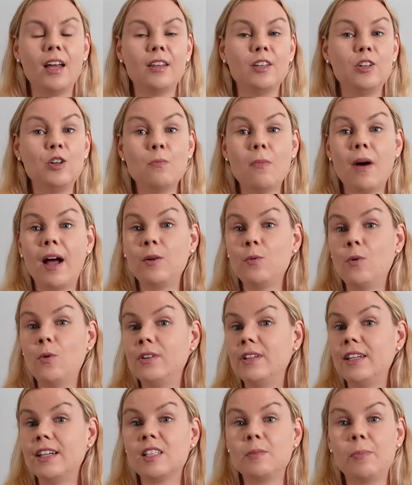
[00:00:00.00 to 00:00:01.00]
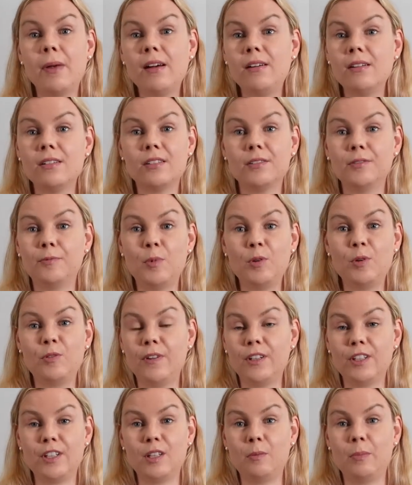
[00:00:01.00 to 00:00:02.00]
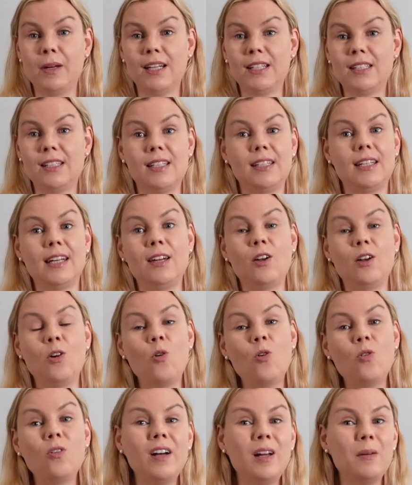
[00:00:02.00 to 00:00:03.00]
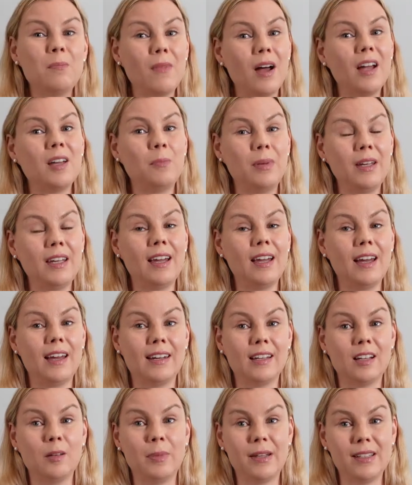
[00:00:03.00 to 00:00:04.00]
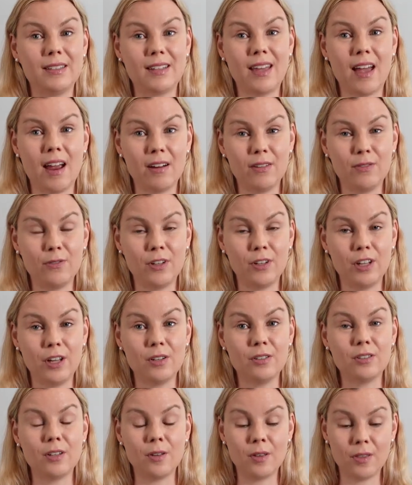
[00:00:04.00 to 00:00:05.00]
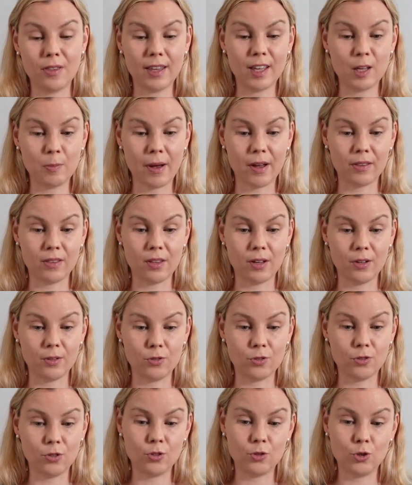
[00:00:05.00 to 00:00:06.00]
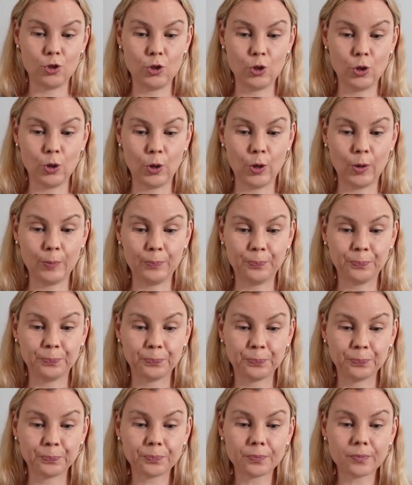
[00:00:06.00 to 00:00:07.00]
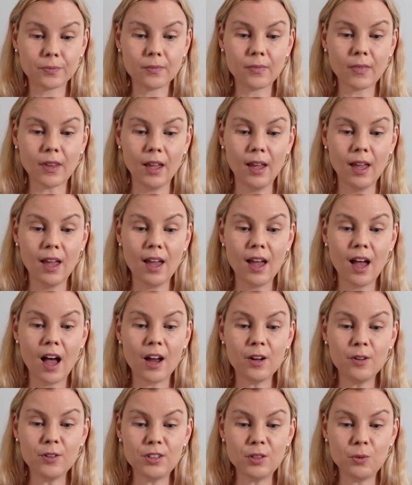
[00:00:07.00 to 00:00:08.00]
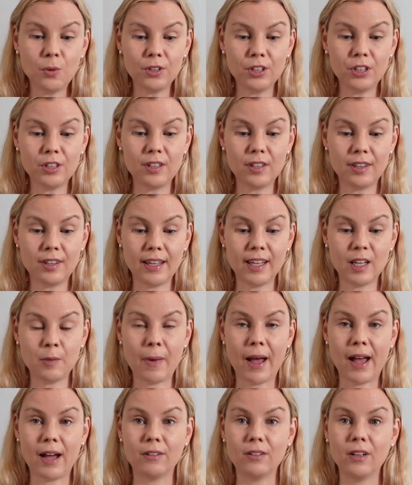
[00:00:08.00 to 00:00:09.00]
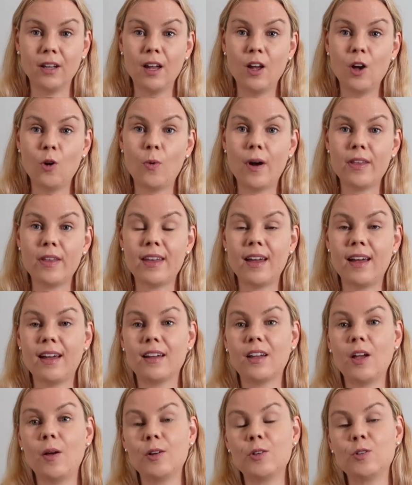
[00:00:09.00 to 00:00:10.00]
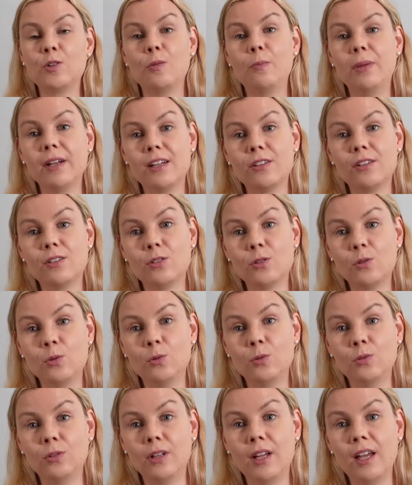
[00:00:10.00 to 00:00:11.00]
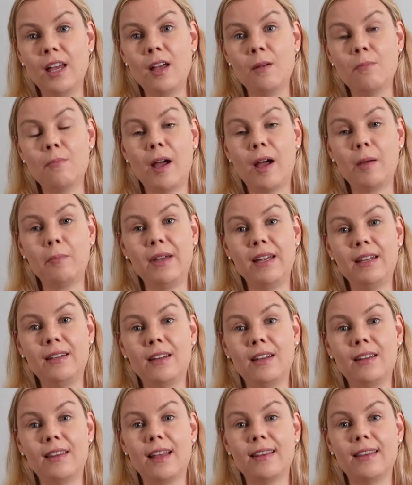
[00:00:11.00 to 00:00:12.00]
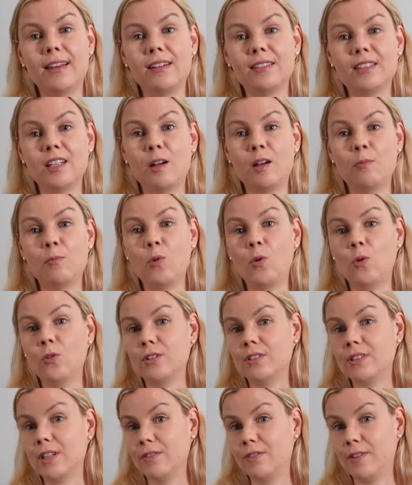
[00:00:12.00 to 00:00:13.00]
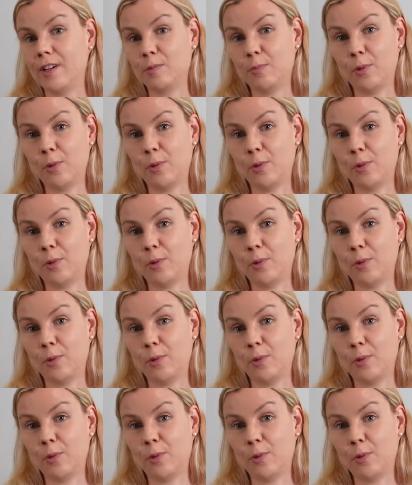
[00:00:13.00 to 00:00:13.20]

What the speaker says: you might want the experience of moving to the big city, or it might be a little bit scary for you. So think about those too. I also want you to think about whether going to a bigger school might mean that there's a more diverse